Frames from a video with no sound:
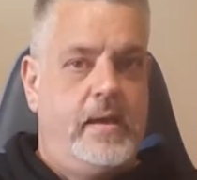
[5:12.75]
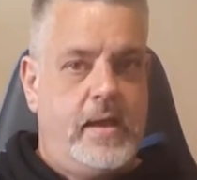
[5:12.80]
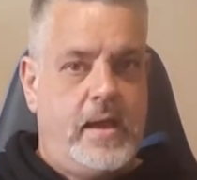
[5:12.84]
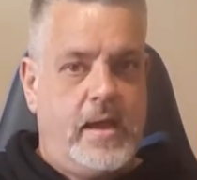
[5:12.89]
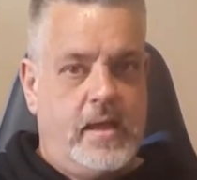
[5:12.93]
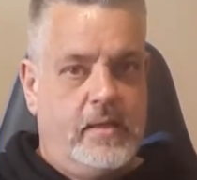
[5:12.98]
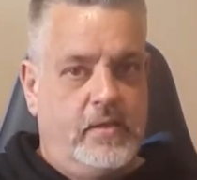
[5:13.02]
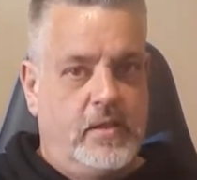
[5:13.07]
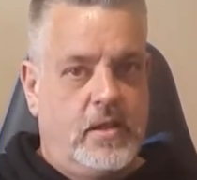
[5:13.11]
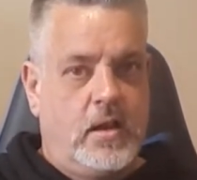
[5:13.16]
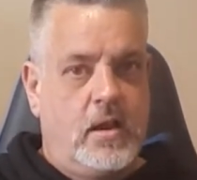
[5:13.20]

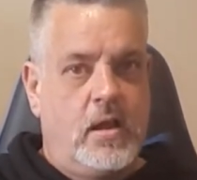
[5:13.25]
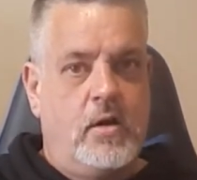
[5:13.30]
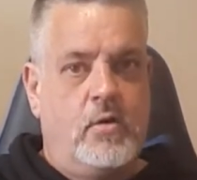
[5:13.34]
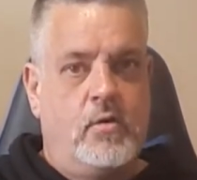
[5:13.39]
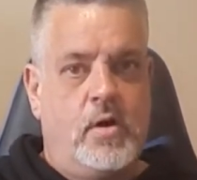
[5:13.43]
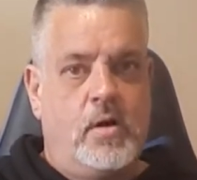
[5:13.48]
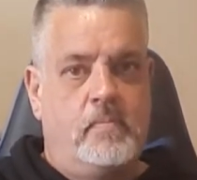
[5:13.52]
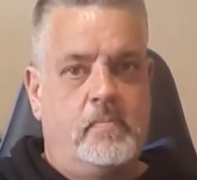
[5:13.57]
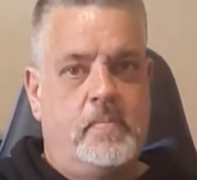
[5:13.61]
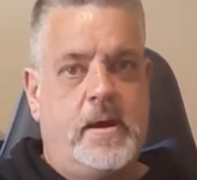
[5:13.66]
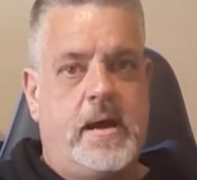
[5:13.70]
and the
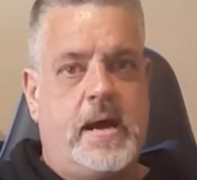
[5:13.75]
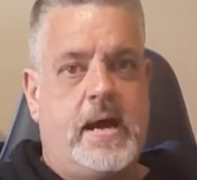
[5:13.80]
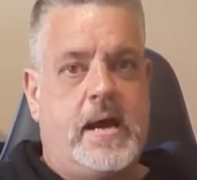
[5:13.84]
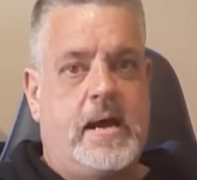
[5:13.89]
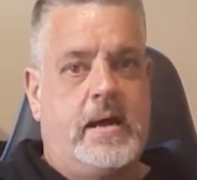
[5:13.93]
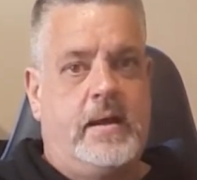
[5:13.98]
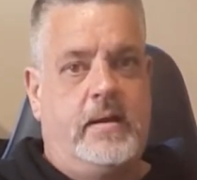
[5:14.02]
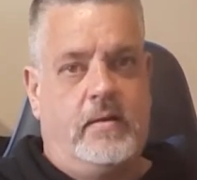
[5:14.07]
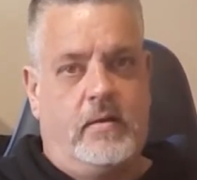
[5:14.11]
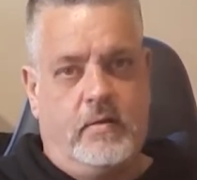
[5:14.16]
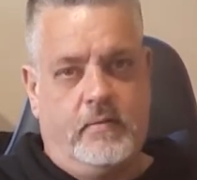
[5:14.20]
lower
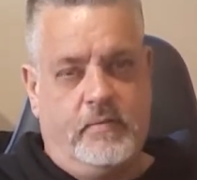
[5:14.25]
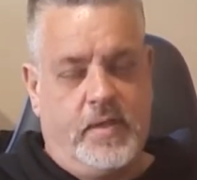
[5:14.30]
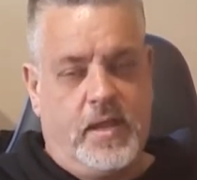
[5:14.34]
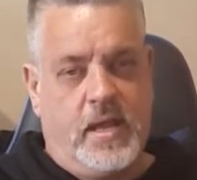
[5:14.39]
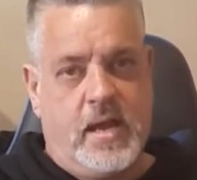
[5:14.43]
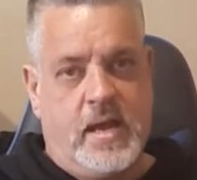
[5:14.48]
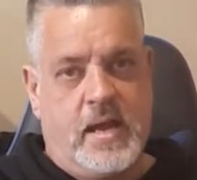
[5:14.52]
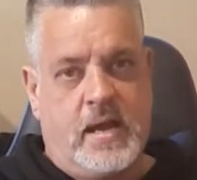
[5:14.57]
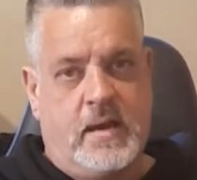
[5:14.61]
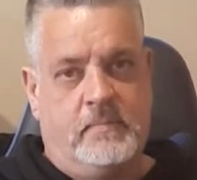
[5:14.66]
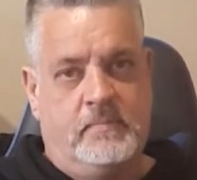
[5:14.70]
part of the
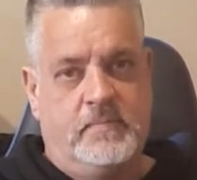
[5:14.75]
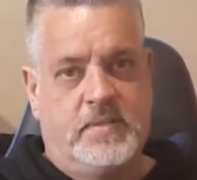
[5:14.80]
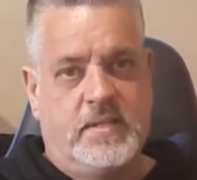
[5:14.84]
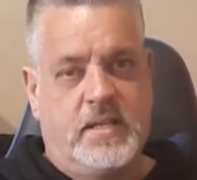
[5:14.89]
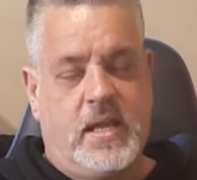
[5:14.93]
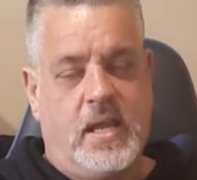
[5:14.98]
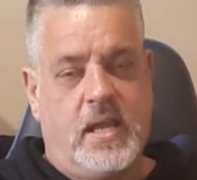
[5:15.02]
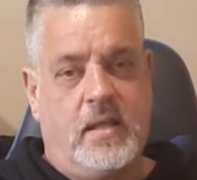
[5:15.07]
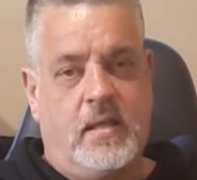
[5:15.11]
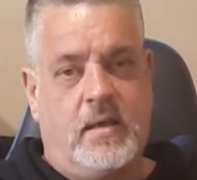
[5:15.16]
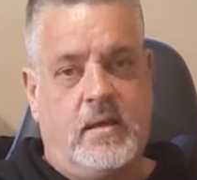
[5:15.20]
arm
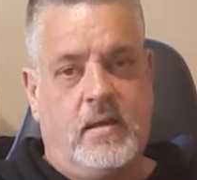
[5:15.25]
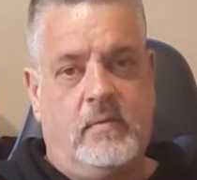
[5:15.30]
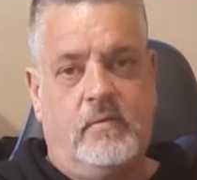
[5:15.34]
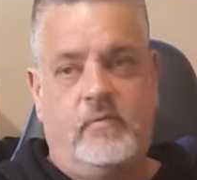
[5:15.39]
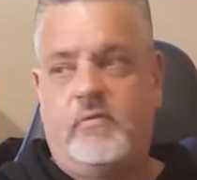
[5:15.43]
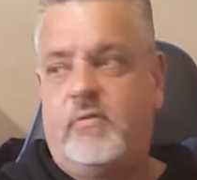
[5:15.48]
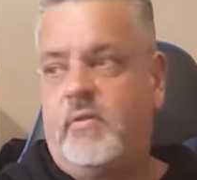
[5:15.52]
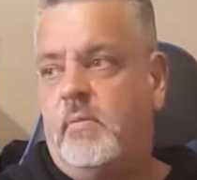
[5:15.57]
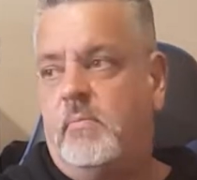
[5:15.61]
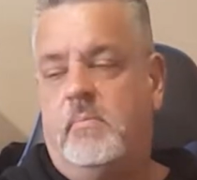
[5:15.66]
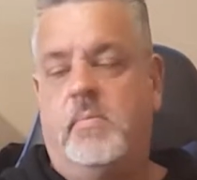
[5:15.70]
together
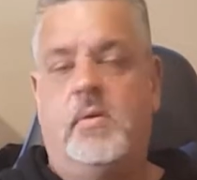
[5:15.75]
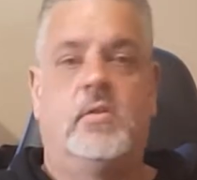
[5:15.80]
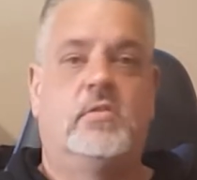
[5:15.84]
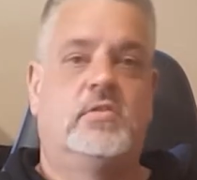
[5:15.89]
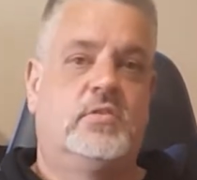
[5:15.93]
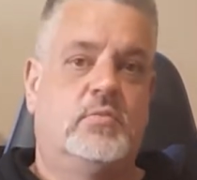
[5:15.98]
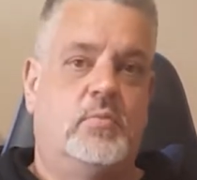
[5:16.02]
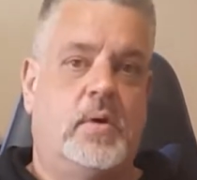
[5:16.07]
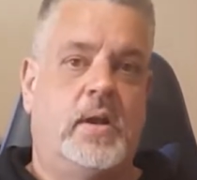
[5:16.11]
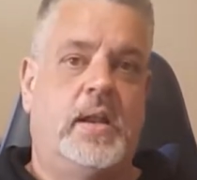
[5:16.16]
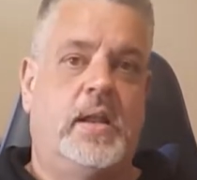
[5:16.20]
from
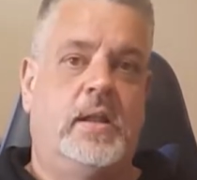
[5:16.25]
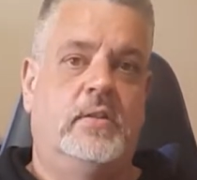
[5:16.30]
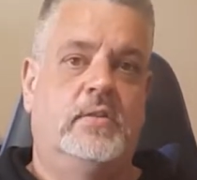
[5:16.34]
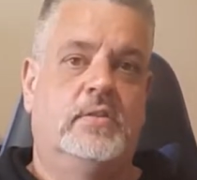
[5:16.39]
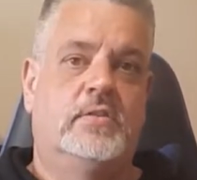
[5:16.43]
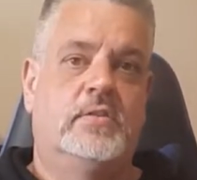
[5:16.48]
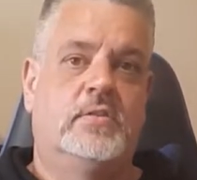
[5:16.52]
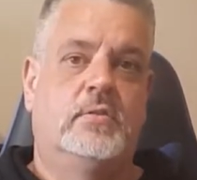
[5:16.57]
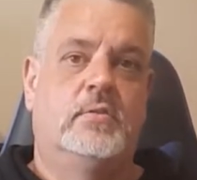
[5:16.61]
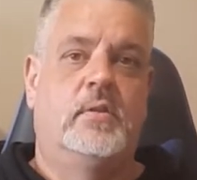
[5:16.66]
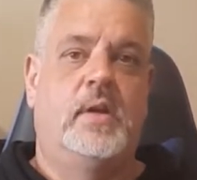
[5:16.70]
box 1 and
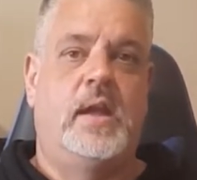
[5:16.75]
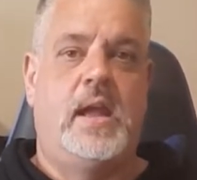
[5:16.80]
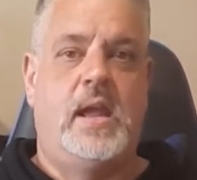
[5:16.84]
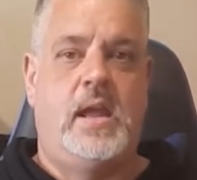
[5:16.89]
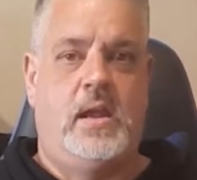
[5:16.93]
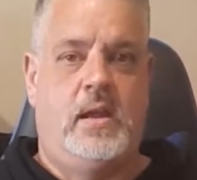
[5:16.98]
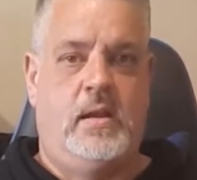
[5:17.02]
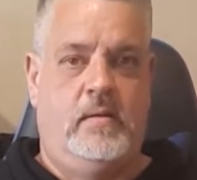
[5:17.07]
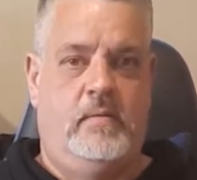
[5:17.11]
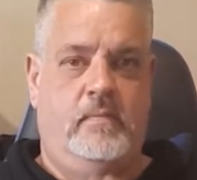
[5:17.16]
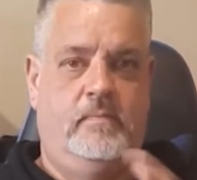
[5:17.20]
2,
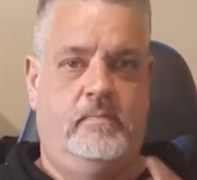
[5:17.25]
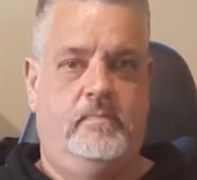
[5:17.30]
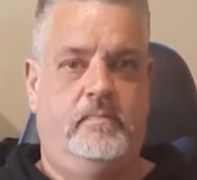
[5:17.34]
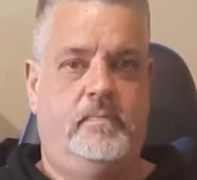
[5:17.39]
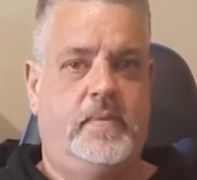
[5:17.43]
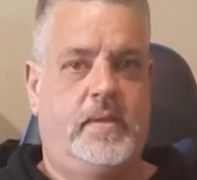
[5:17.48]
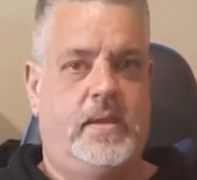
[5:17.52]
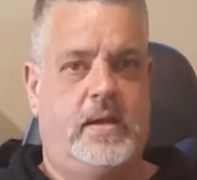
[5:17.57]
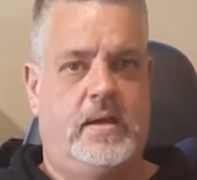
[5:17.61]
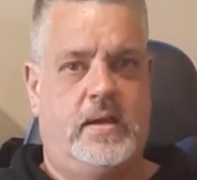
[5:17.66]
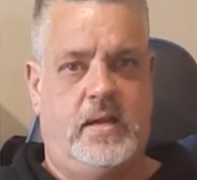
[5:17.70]
and
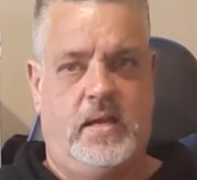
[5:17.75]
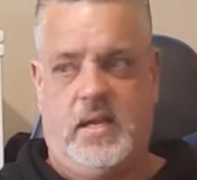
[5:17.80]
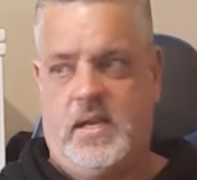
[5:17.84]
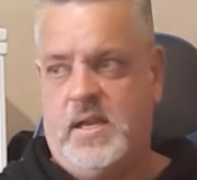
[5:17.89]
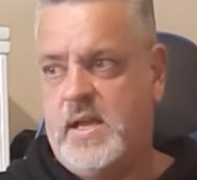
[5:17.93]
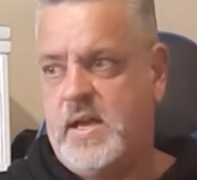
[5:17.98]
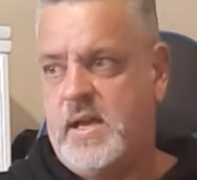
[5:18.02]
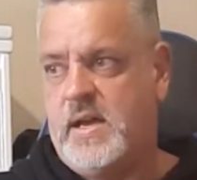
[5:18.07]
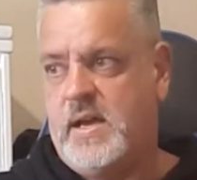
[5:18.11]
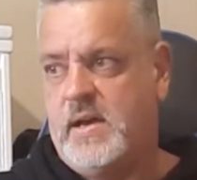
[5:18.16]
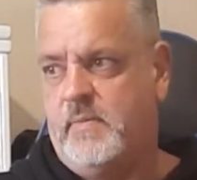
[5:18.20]
I
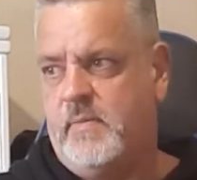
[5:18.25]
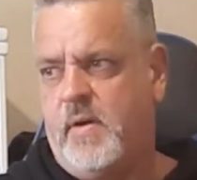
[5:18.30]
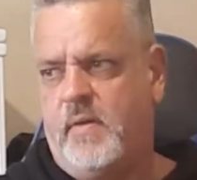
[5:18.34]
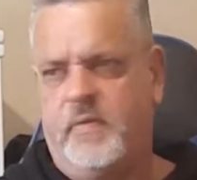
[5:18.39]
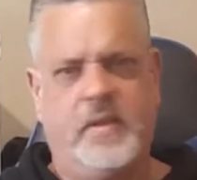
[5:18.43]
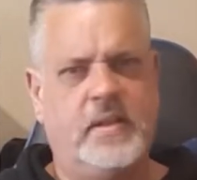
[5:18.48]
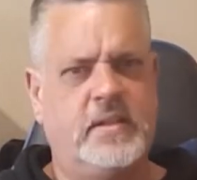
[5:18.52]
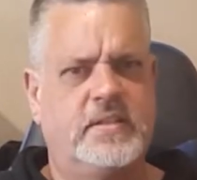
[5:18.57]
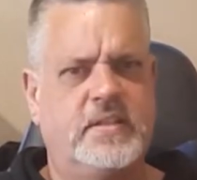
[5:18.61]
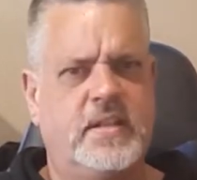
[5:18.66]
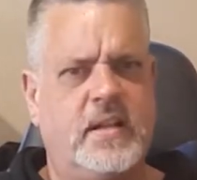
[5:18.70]

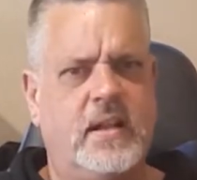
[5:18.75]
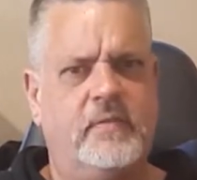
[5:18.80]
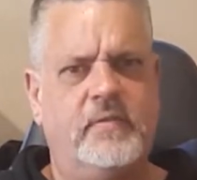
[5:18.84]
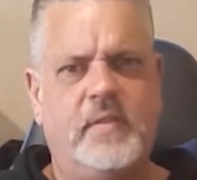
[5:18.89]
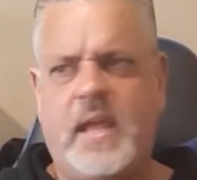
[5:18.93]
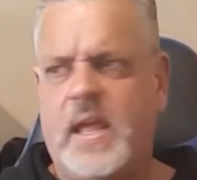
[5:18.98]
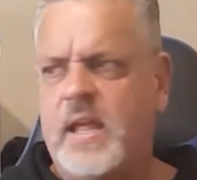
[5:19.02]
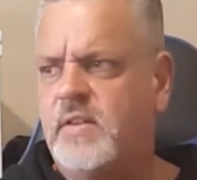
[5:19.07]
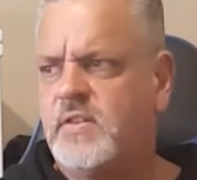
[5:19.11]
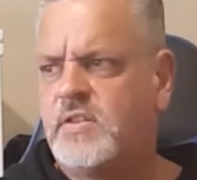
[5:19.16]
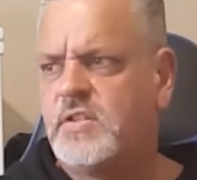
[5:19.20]
think it's the left
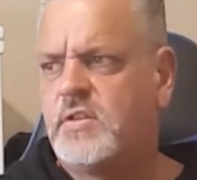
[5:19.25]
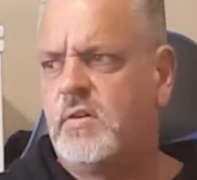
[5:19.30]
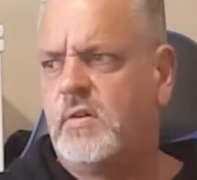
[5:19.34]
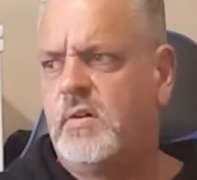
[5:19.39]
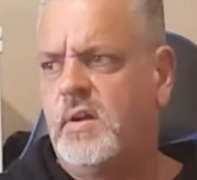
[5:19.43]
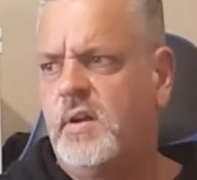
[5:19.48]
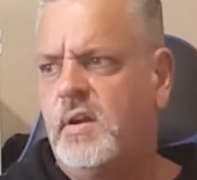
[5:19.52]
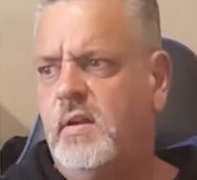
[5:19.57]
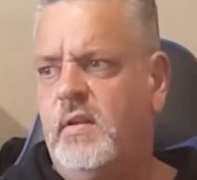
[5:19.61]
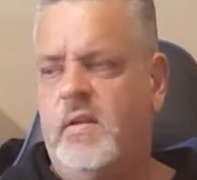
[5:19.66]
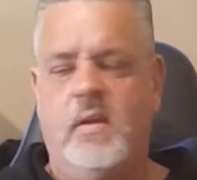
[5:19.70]
hand
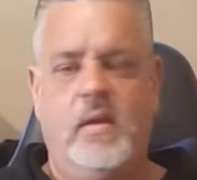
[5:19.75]
side